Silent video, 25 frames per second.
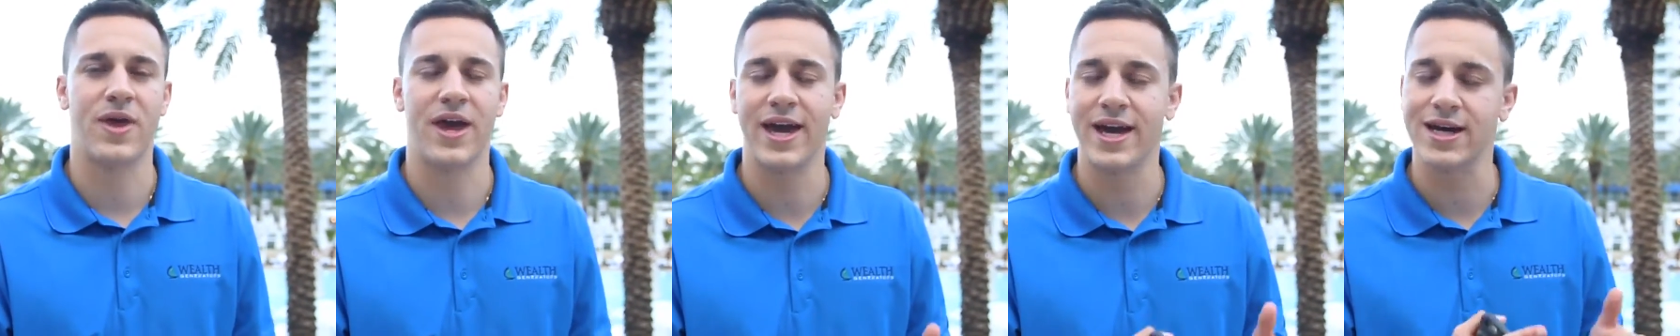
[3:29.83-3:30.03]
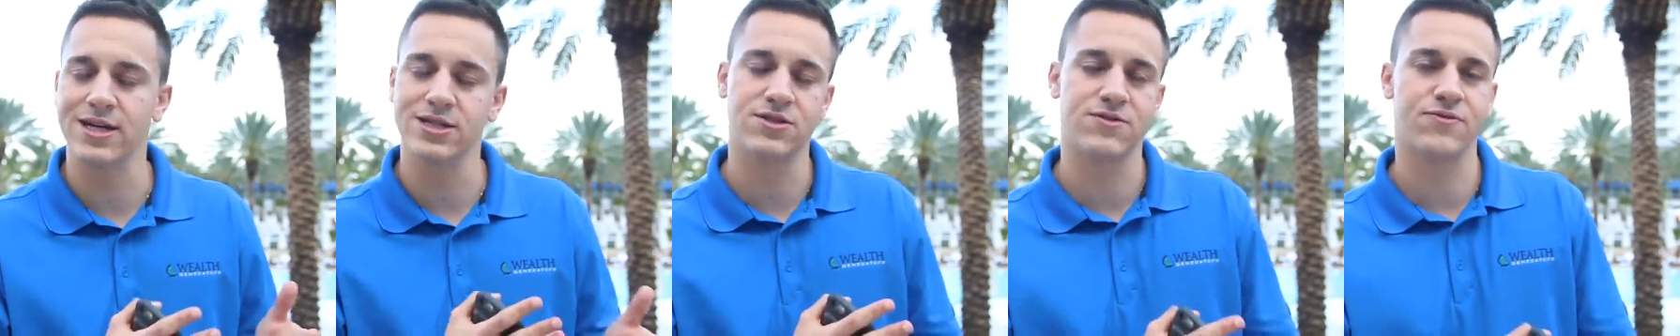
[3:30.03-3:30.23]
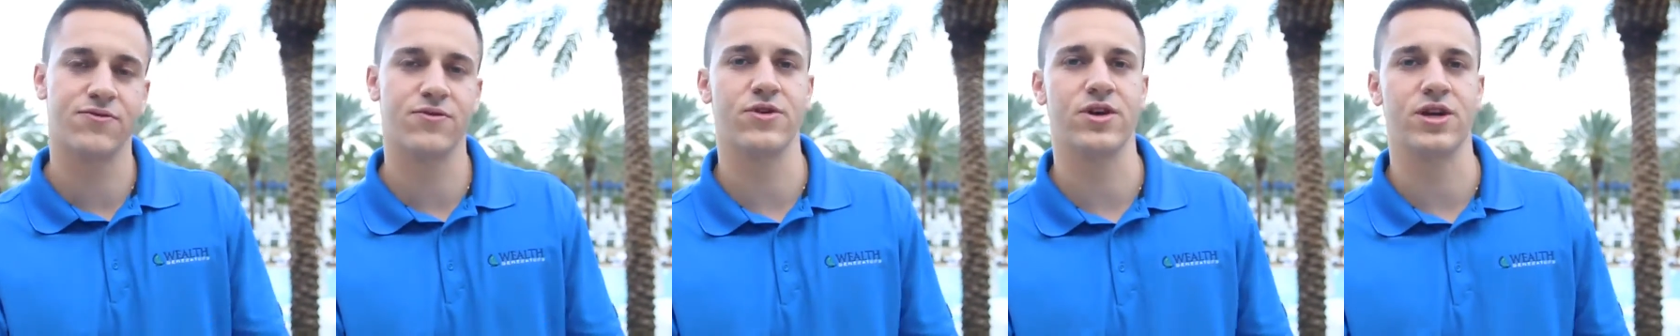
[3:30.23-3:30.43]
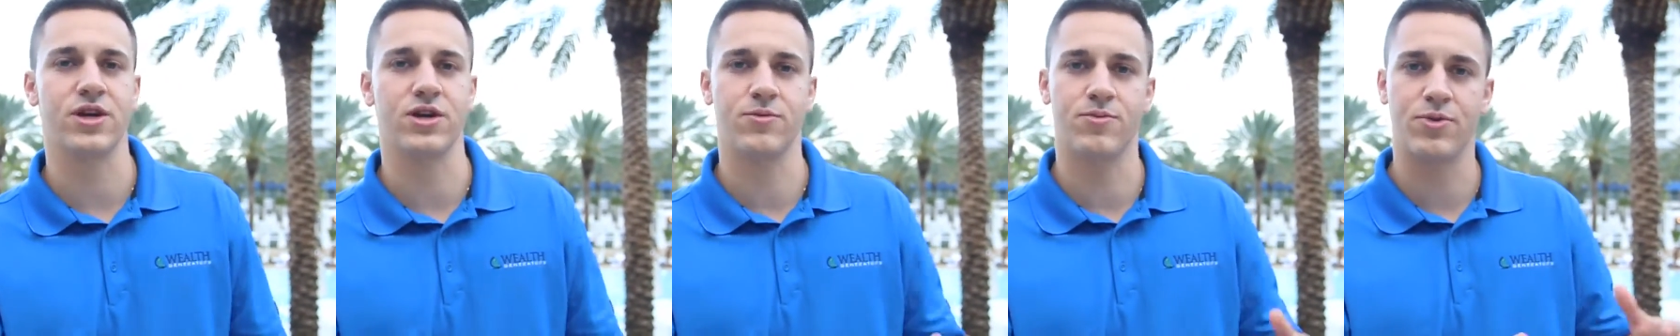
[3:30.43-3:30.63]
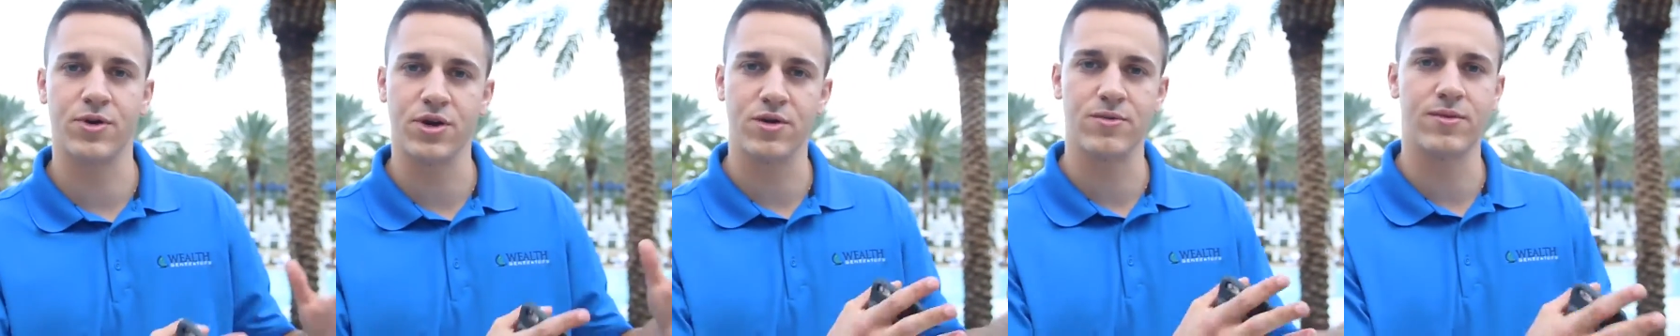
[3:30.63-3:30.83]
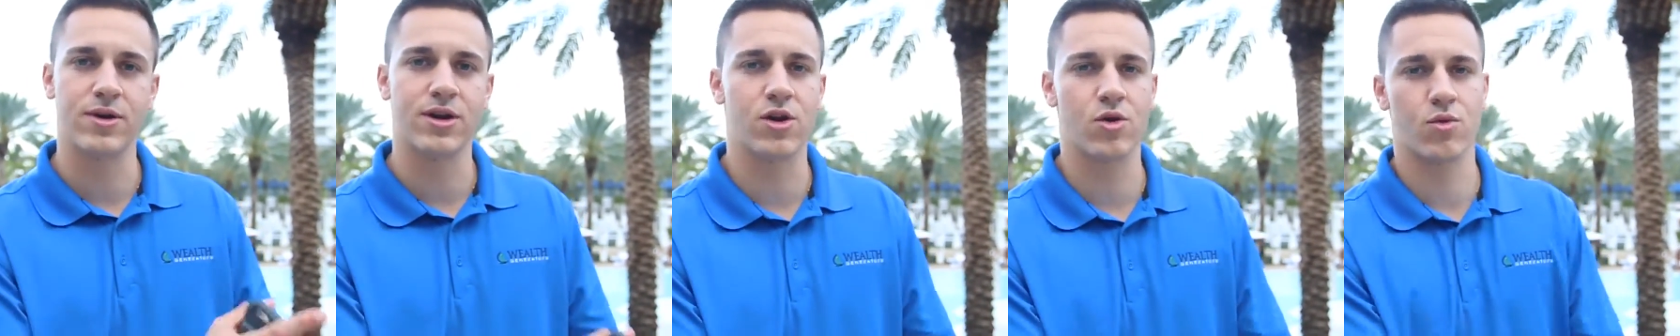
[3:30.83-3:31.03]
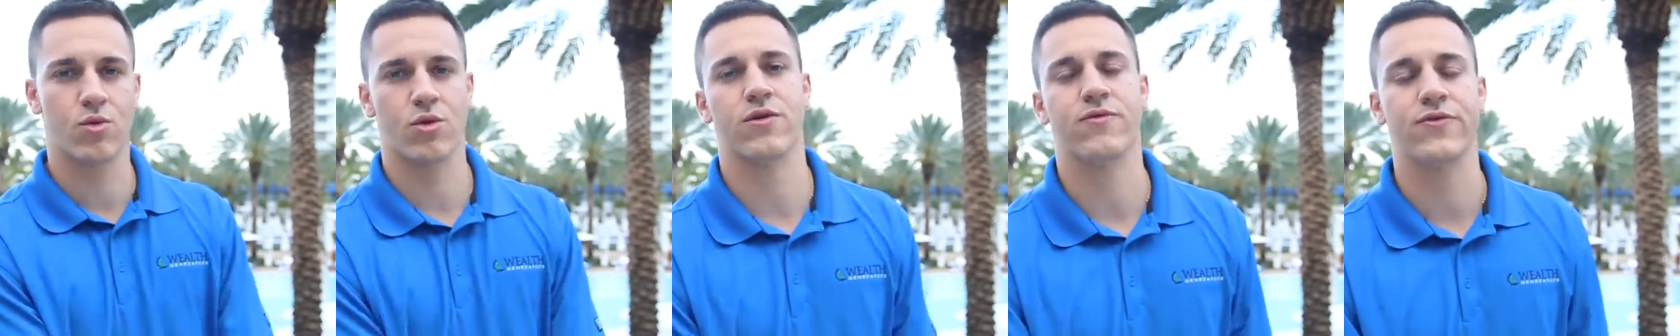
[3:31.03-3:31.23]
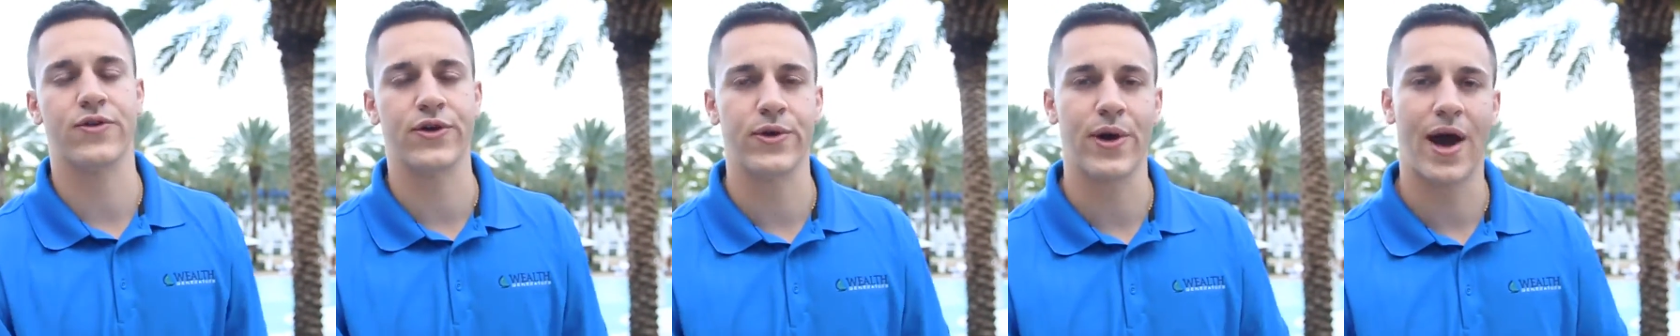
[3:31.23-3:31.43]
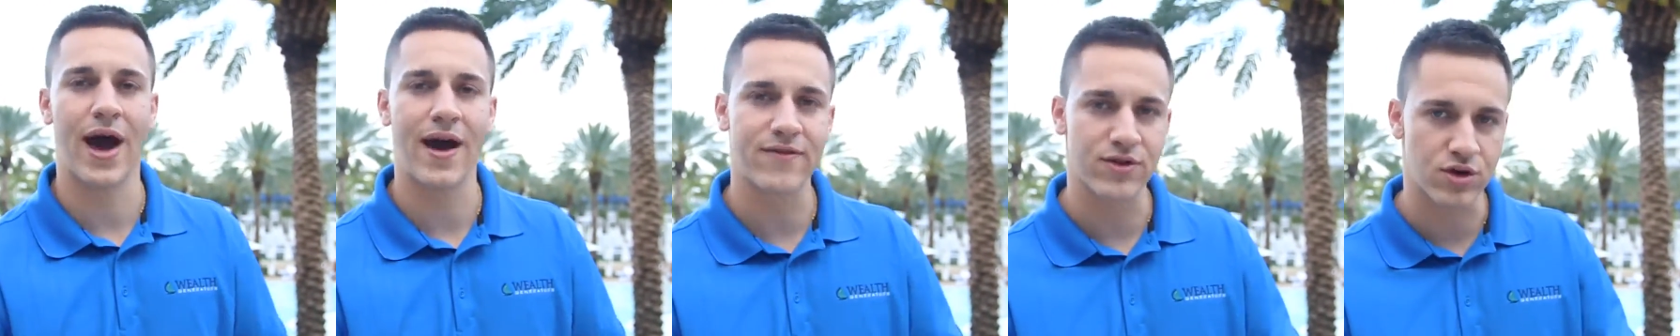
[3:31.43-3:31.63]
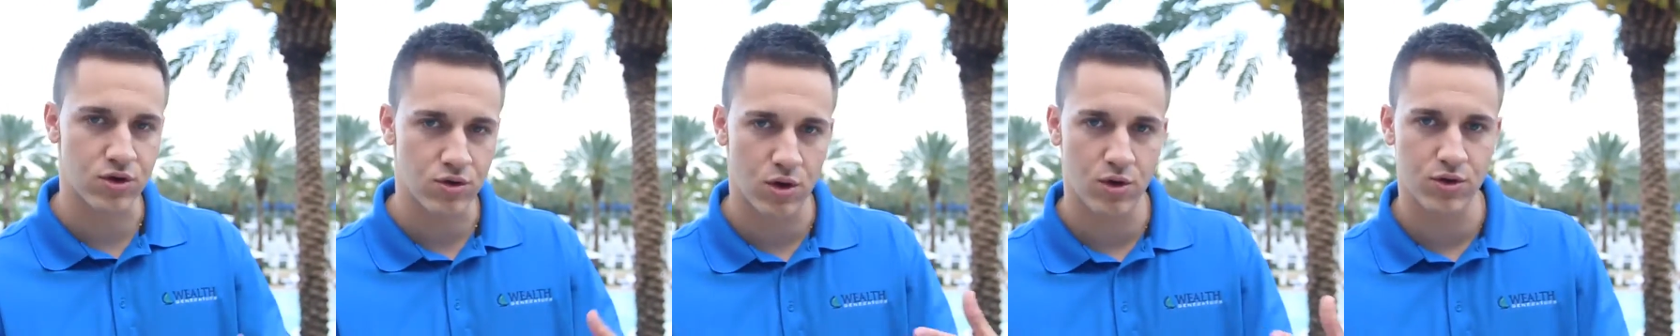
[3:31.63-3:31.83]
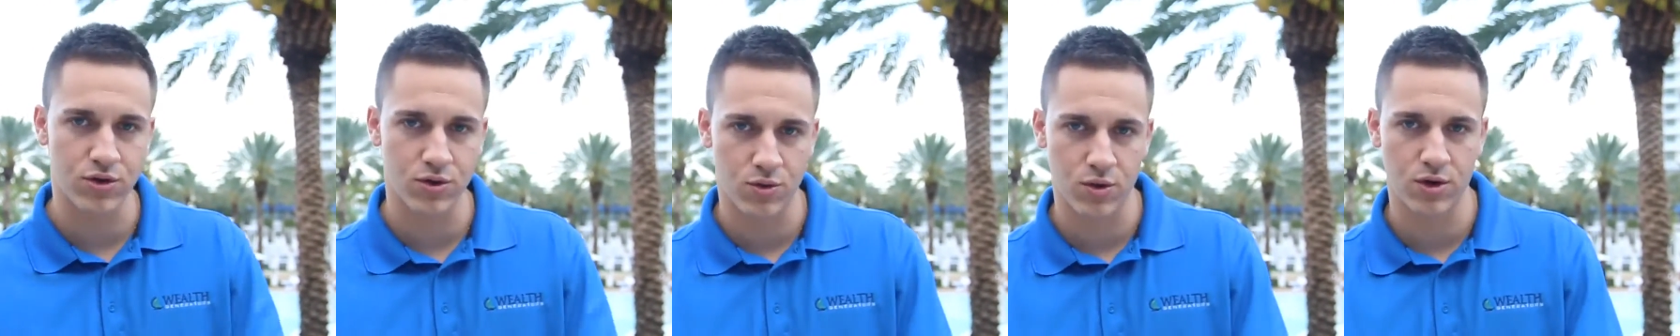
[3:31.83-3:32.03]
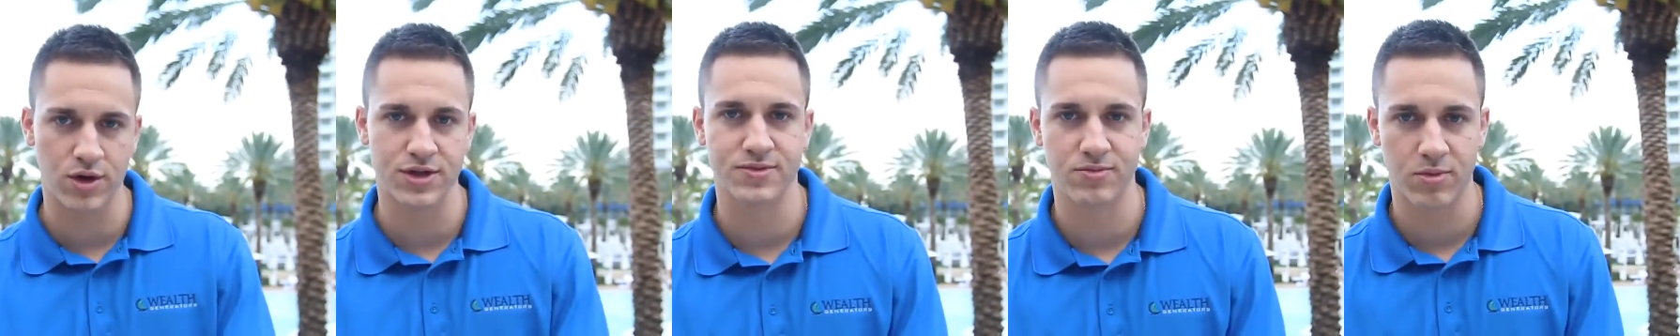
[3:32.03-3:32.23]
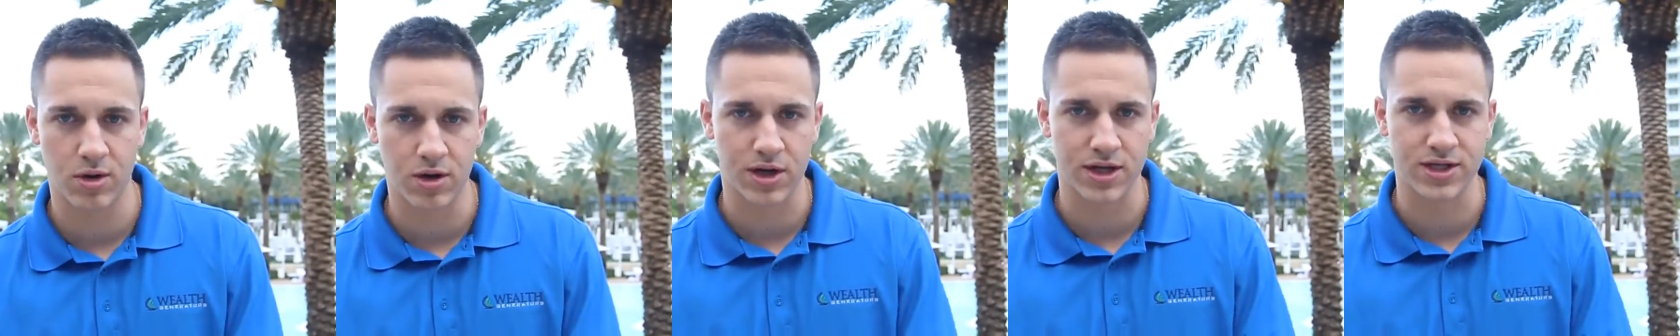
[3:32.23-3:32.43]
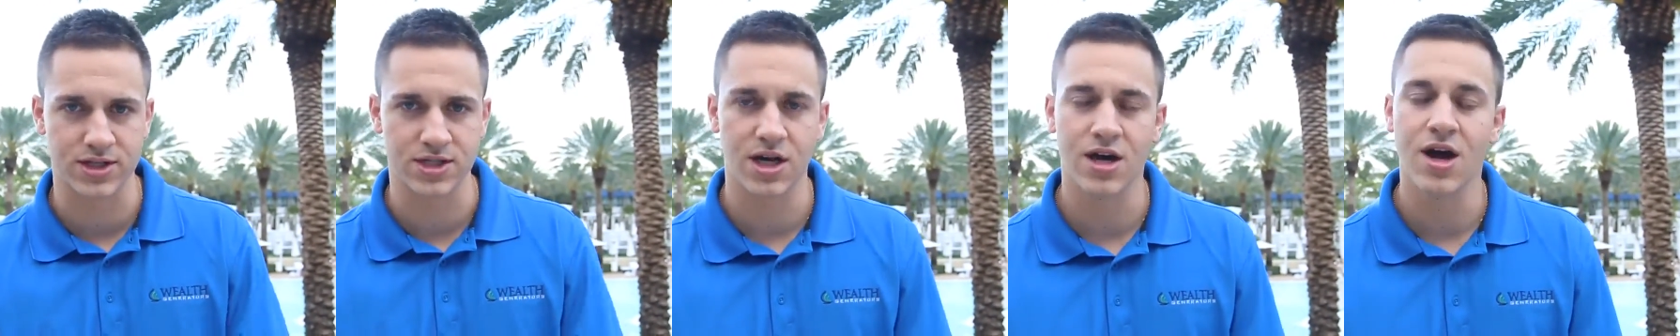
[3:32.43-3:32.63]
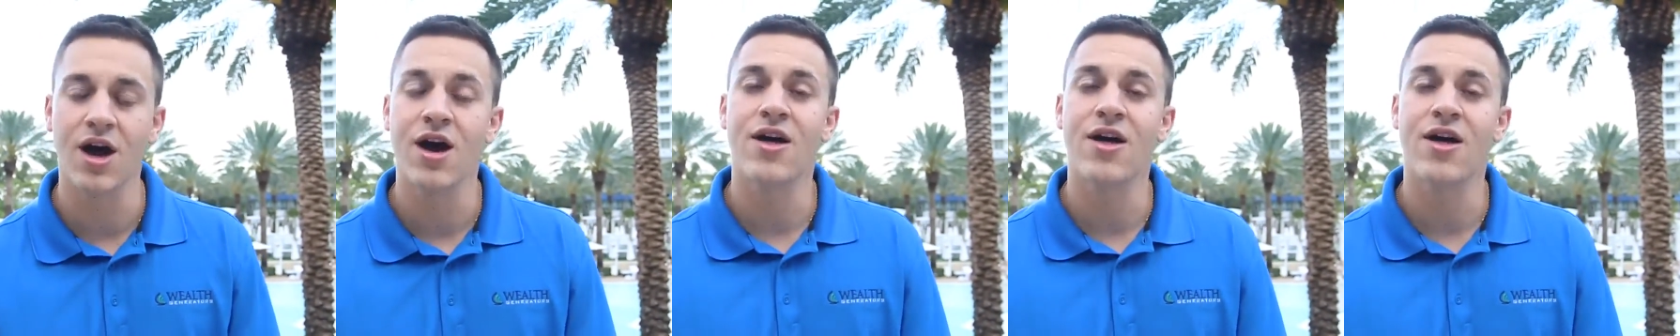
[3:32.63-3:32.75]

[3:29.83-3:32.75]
Hands free. You put your money to work for you. How to grow in the world's market.